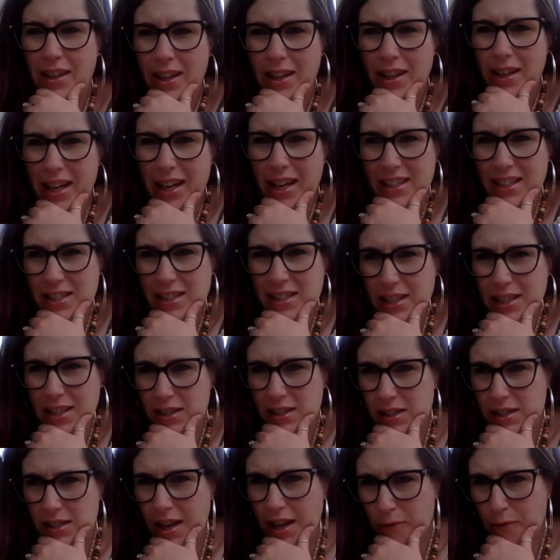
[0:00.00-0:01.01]
I see
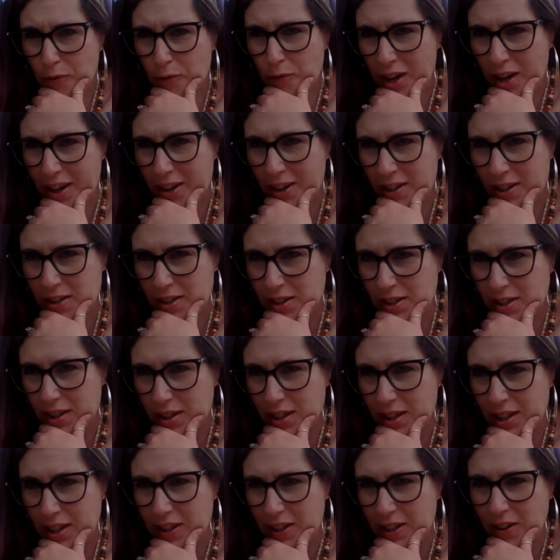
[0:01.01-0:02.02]
Sapphire's in
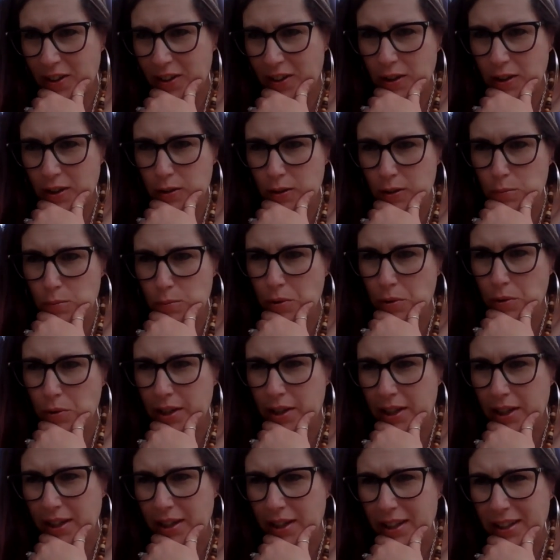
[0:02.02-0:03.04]
here. Good
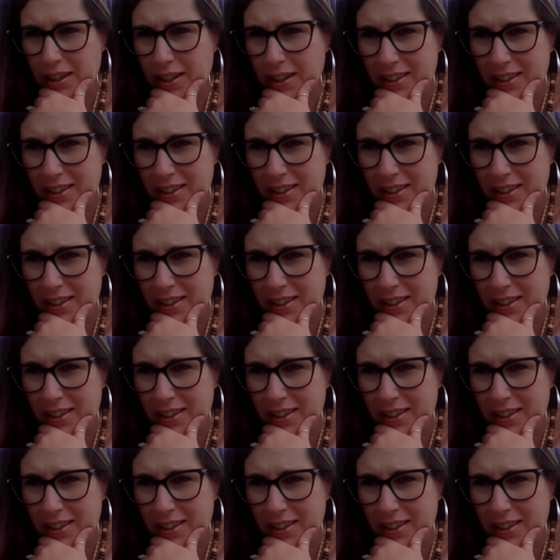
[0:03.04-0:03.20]
morning.